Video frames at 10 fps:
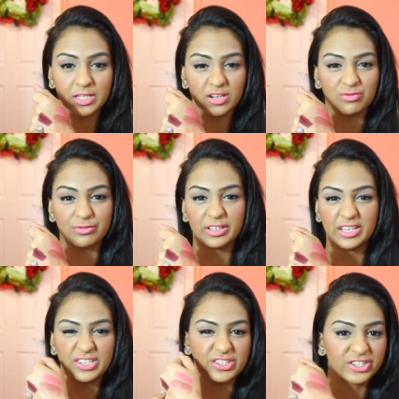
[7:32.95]
like
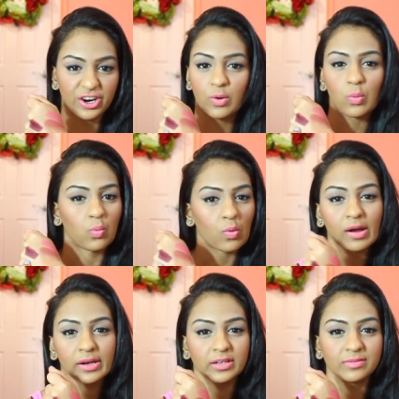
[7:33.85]
really dark
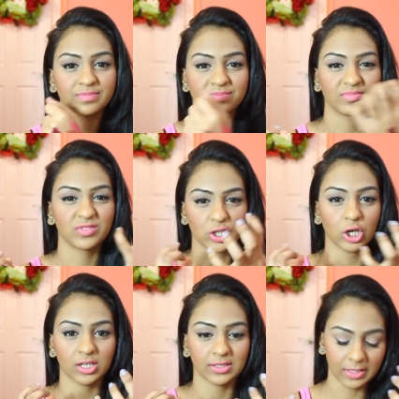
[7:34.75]
wine
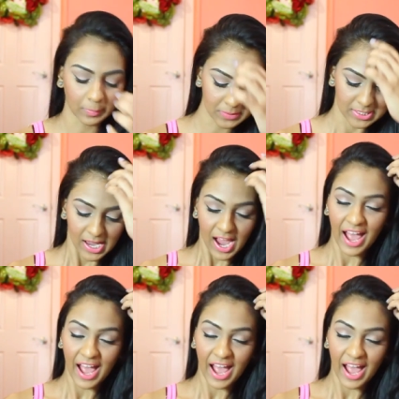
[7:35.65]
dark lips.